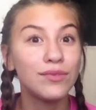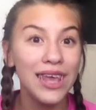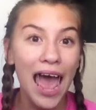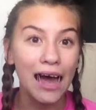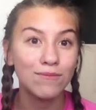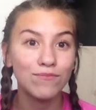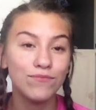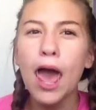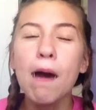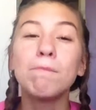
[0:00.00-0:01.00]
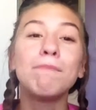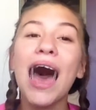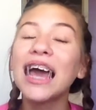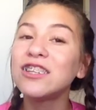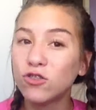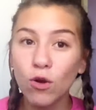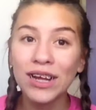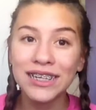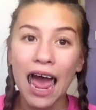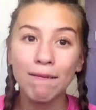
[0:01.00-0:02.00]
Yeah. My
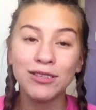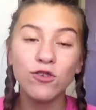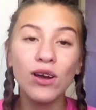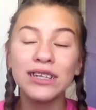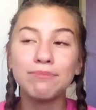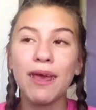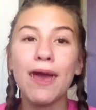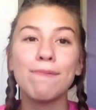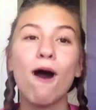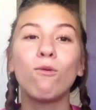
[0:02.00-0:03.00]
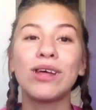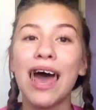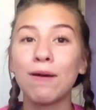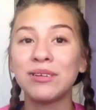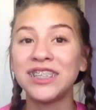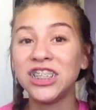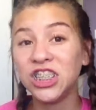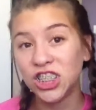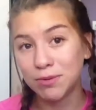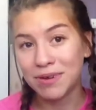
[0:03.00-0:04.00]
story time is going to be about when I was
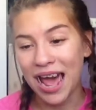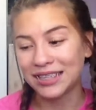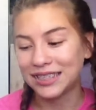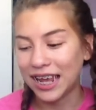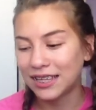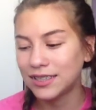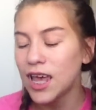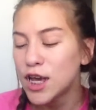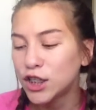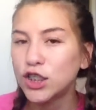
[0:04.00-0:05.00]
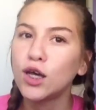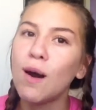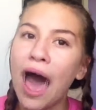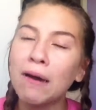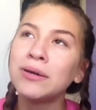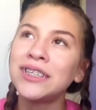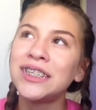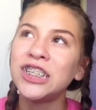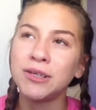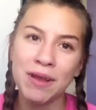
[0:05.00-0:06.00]
in gymnastics. So I was
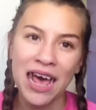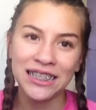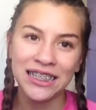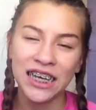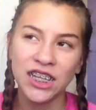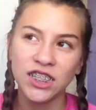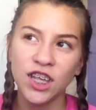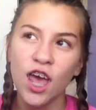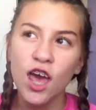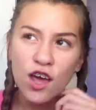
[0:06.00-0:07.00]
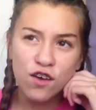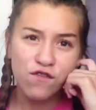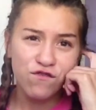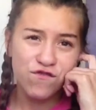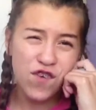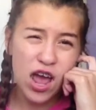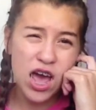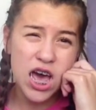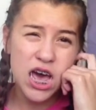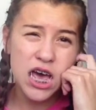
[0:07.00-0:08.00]
in gymnastics from
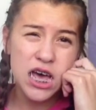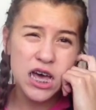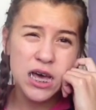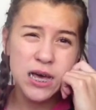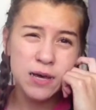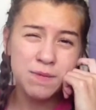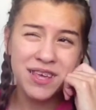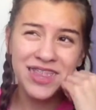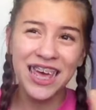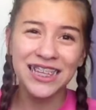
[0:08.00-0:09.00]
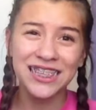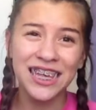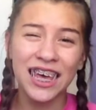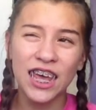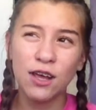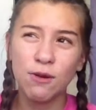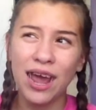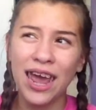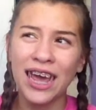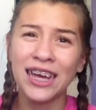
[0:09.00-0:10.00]
I think 2nd
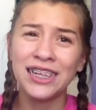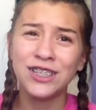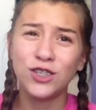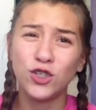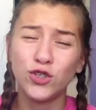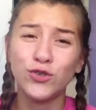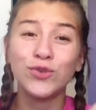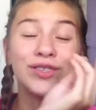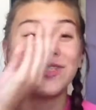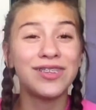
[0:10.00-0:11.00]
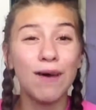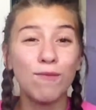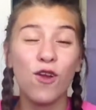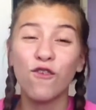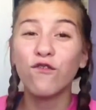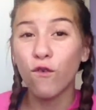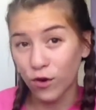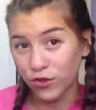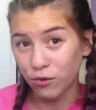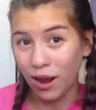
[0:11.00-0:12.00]
grade to the summer of
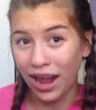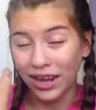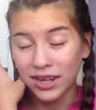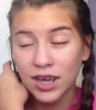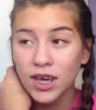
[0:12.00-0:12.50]
4th grade.